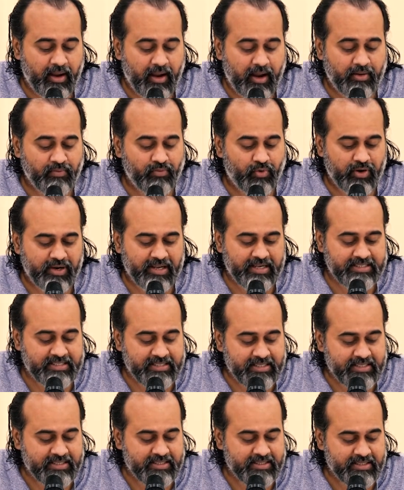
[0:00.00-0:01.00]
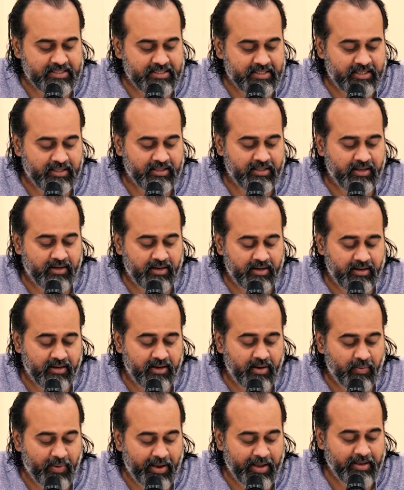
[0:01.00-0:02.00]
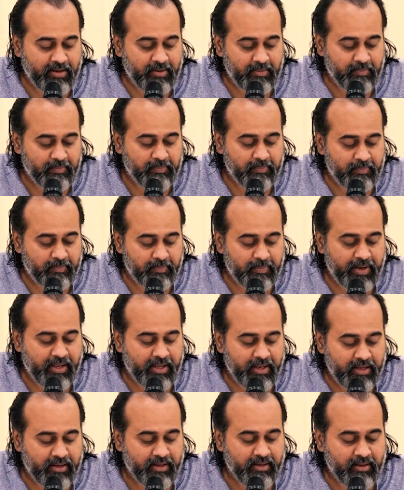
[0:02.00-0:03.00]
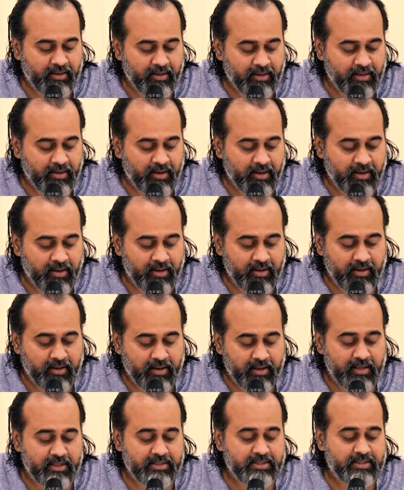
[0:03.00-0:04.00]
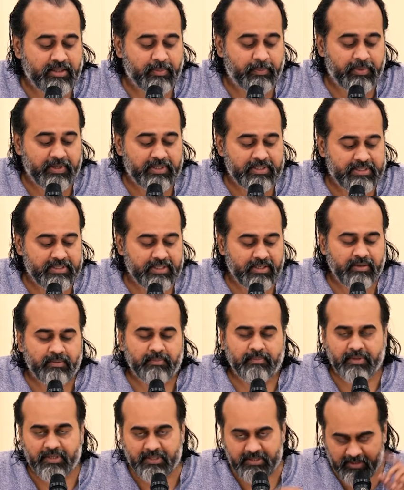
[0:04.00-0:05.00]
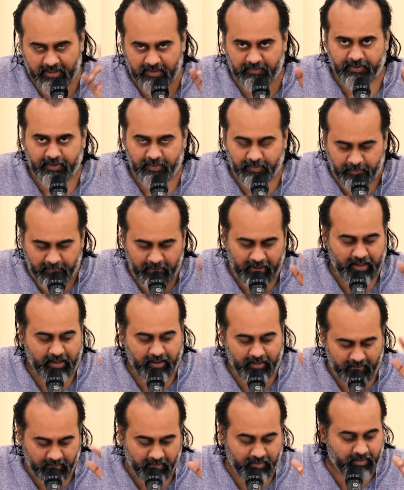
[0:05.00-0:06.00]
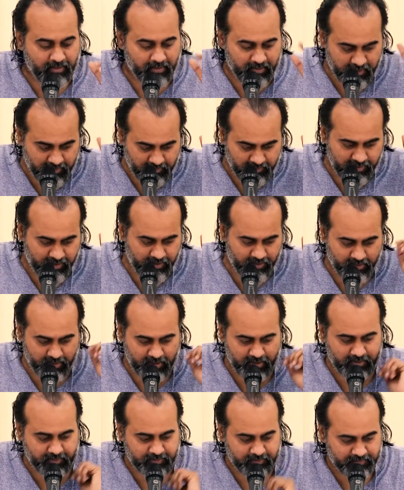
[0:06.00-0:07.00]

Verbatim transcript: and what exists in the divine plane is the person person with p referring to the